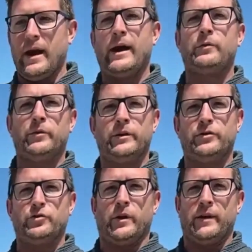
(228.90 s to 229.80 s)
I really
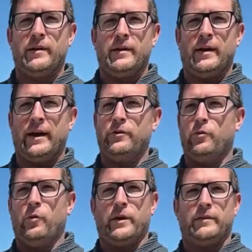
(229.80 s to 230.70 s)
enjoy. I
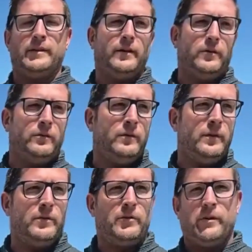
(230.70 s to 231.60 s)
don't want to tell
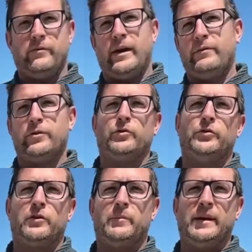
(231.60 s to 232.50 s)

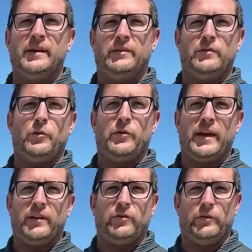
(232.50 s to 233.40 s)
35-year-old Europeans no
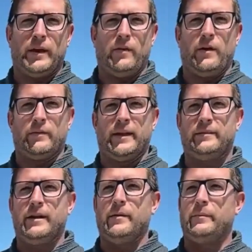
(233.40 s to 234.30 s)
thanks all day long.
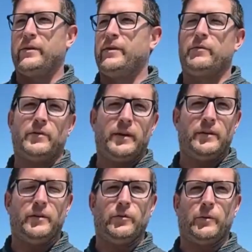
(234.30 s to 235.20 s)
That's not my favorite
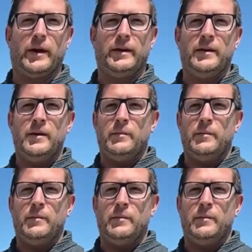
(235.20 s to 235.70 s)
thing to do, right?